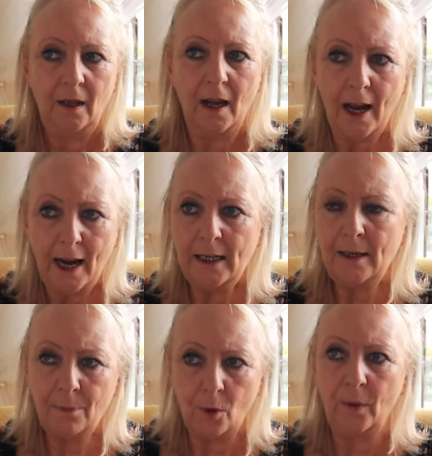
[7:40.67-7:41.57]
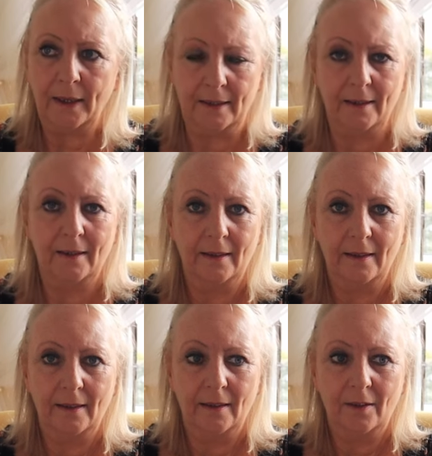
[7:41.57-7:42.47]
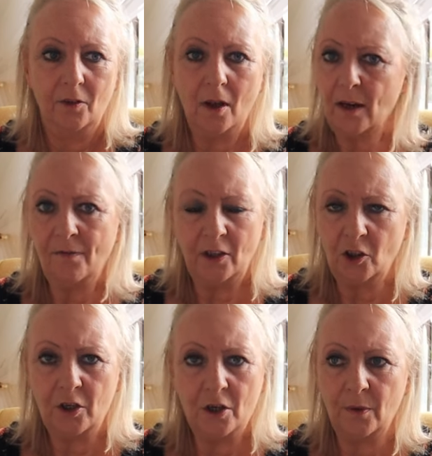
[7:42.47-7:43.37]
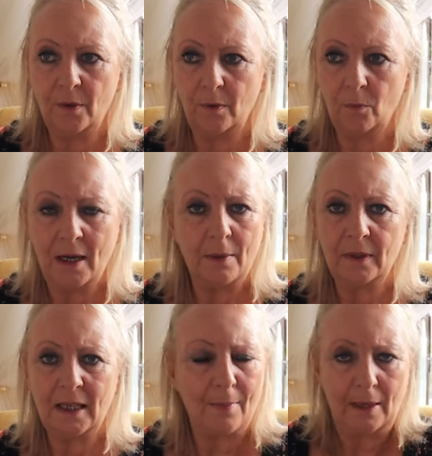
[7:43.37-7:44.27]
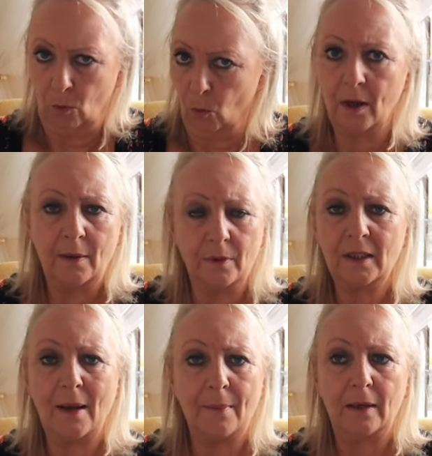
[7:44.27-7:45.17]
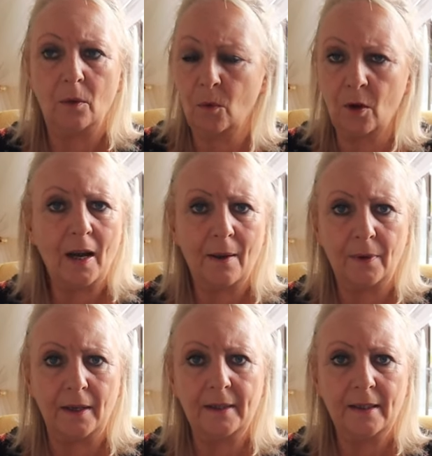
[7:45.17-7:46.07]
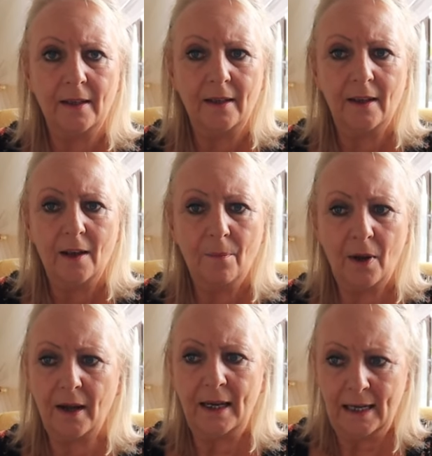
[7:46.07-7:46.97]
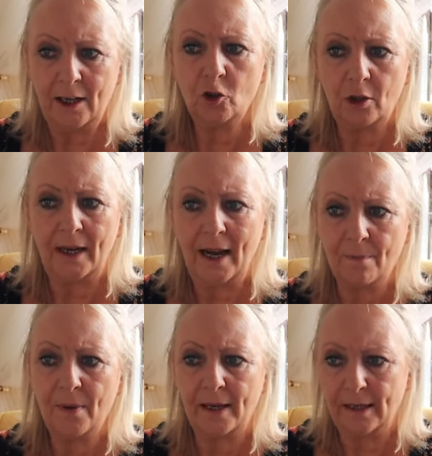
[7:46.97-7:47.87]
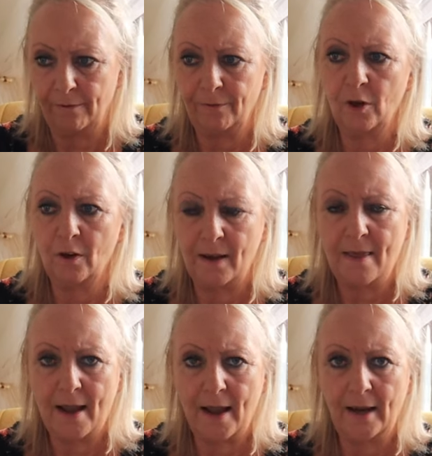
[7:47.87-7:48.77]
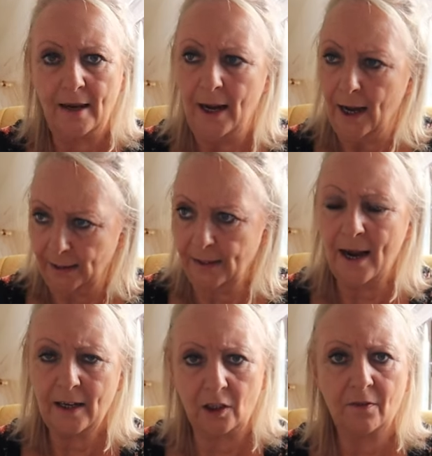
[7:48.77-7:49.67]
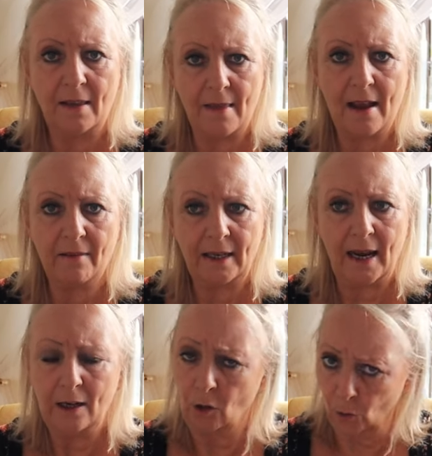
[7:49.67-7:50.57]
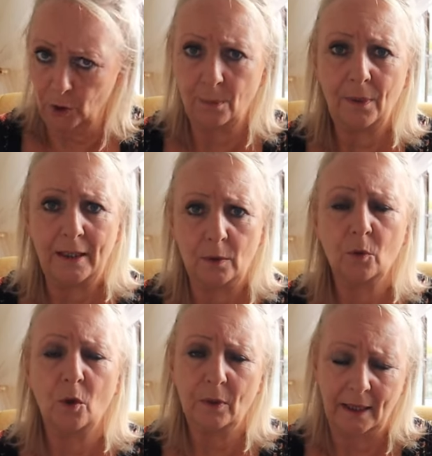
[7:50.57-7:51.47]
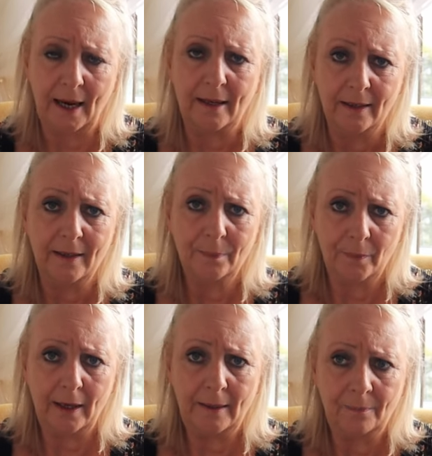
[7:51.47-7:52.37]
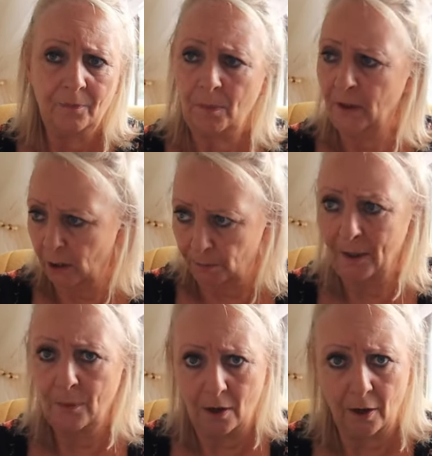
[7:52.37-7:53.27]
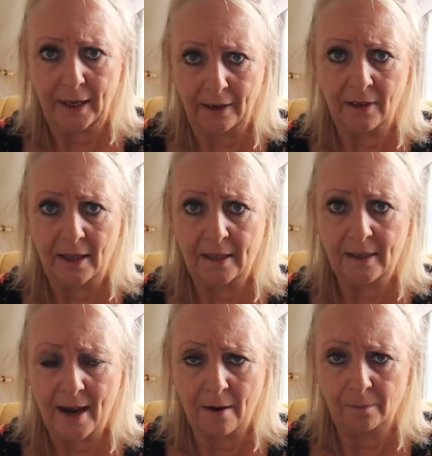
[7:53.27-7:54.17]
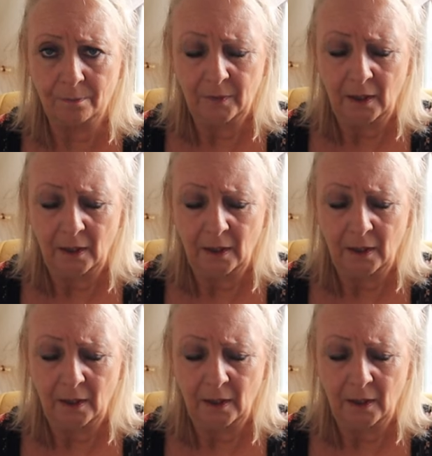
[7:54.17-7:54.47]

at any point, I don't think she knew when it was coming or why it was coming or what happened. But he literally headbutted her, threw her in there, attacked her in there again. Of course the police were called again, right? Because people are hearing this now.